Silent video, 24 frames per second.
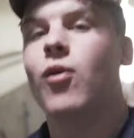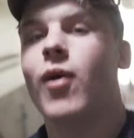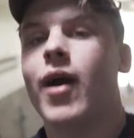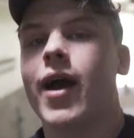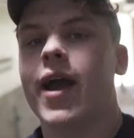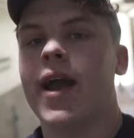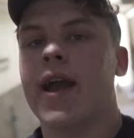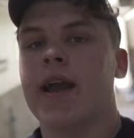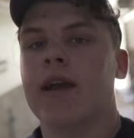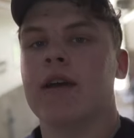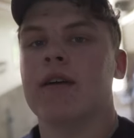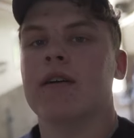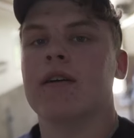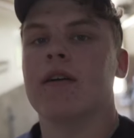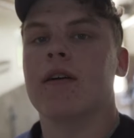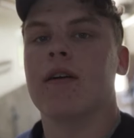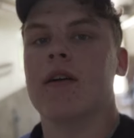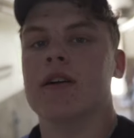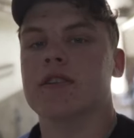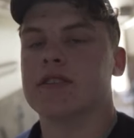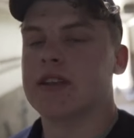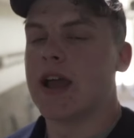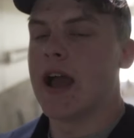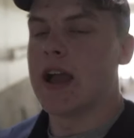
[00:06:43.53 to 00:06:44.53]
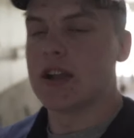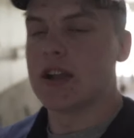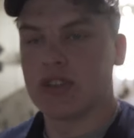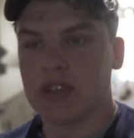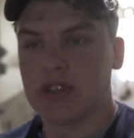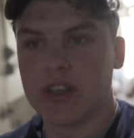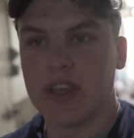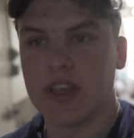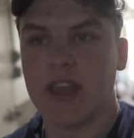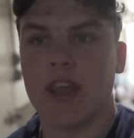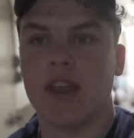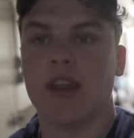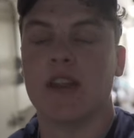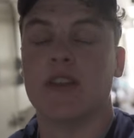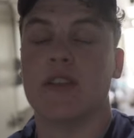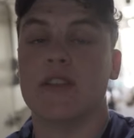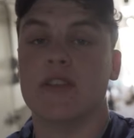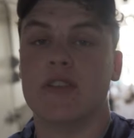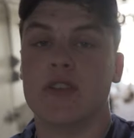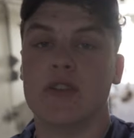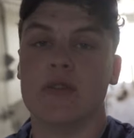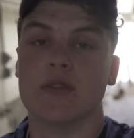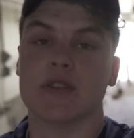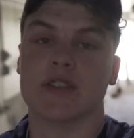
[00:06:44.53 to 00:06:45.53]
of the way, let's actually get into
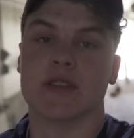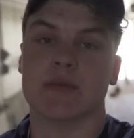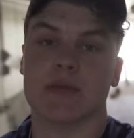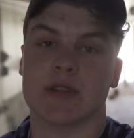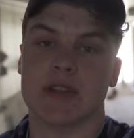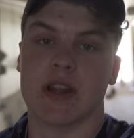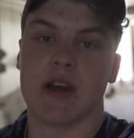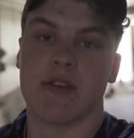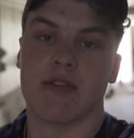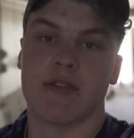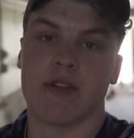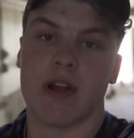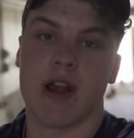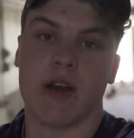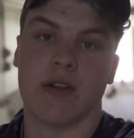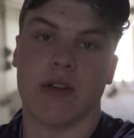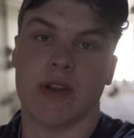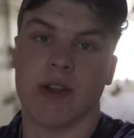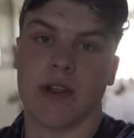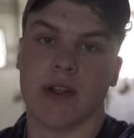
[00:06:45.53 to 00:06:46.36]
doing some stuff around